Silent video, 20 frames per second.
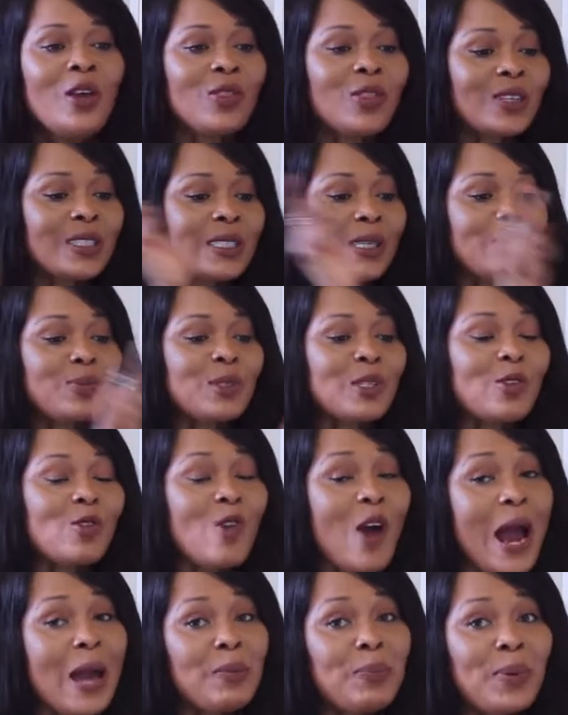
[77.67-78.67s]
The
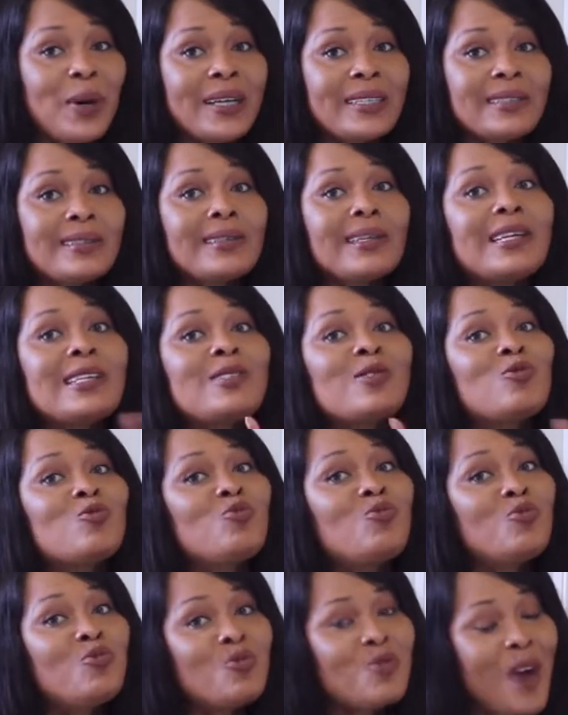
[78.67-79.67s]
subscribe button is
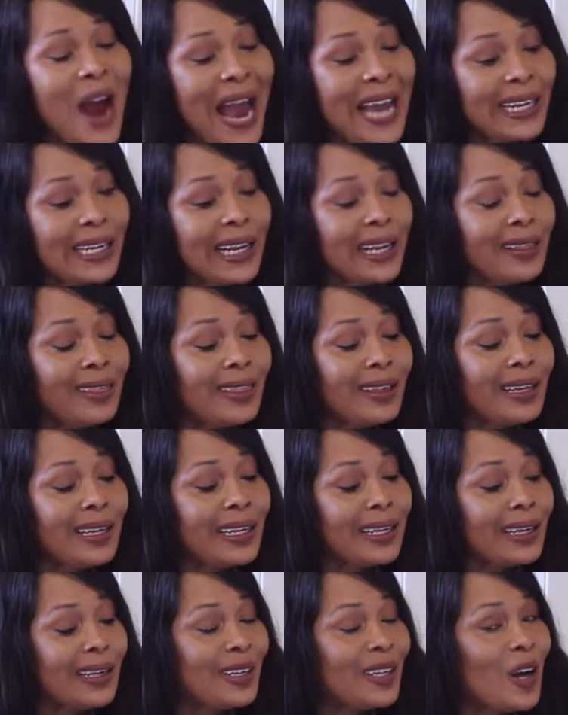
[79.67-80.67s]
right in the
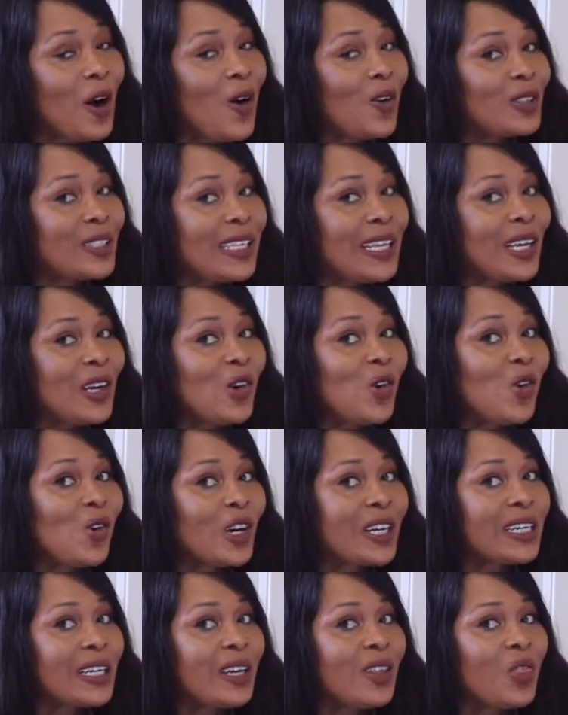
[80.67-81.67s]
little cozy
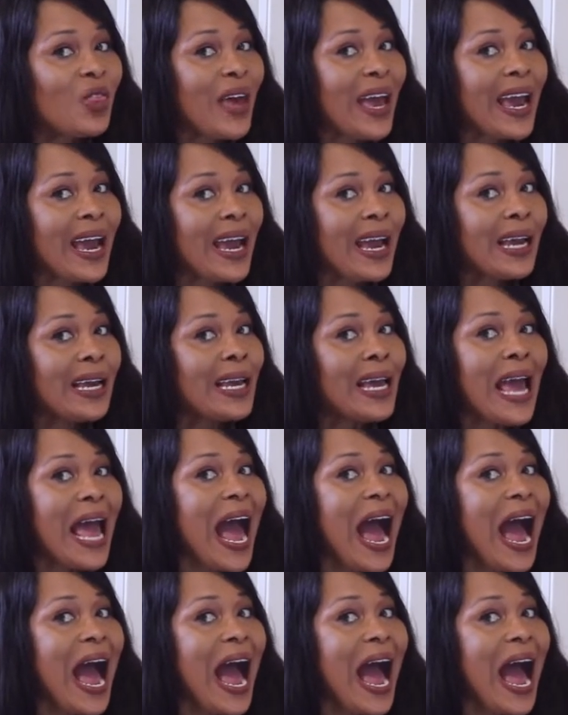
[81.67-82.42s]
corner there.